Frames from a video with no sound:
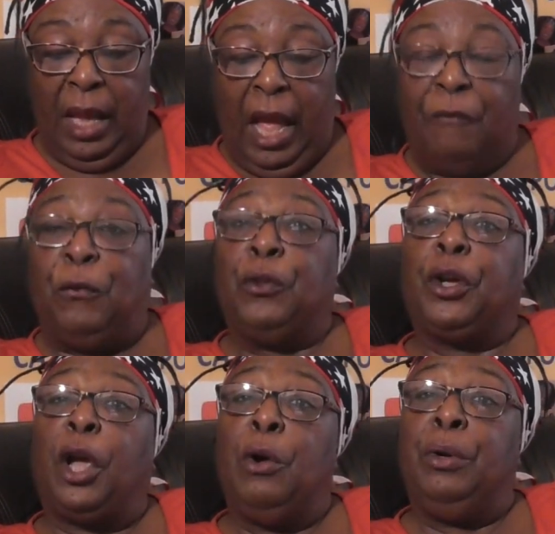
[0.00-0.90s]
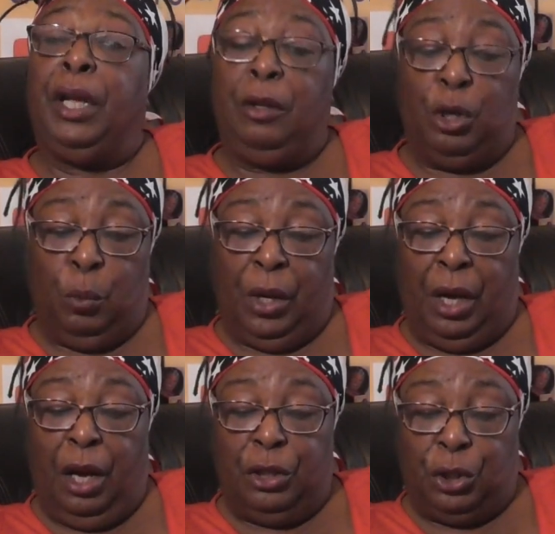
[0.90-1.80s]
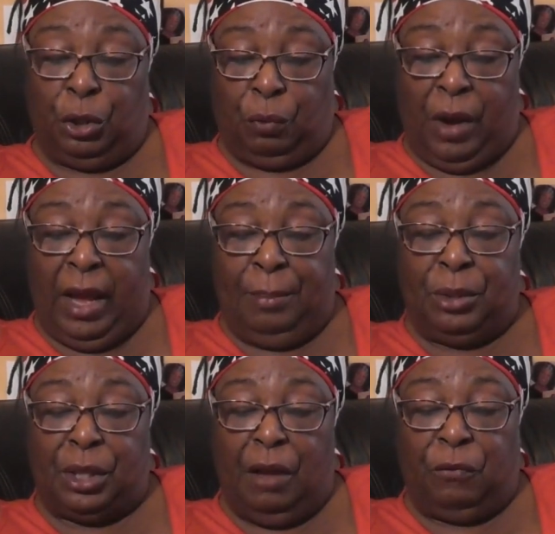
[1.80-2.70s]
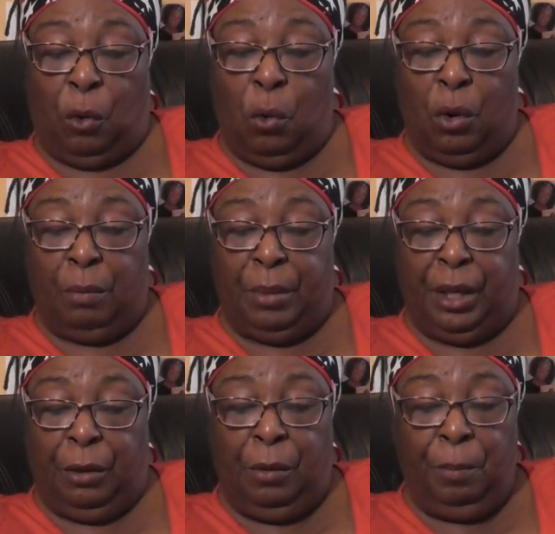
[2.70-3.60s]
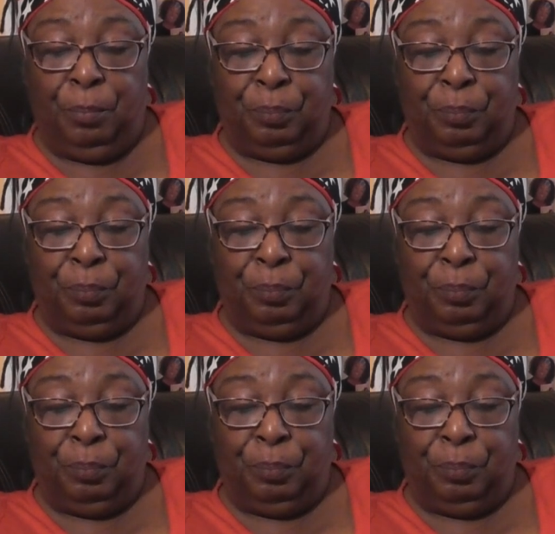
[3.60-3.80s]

And for the coating, you want 100 grams of cornmeal,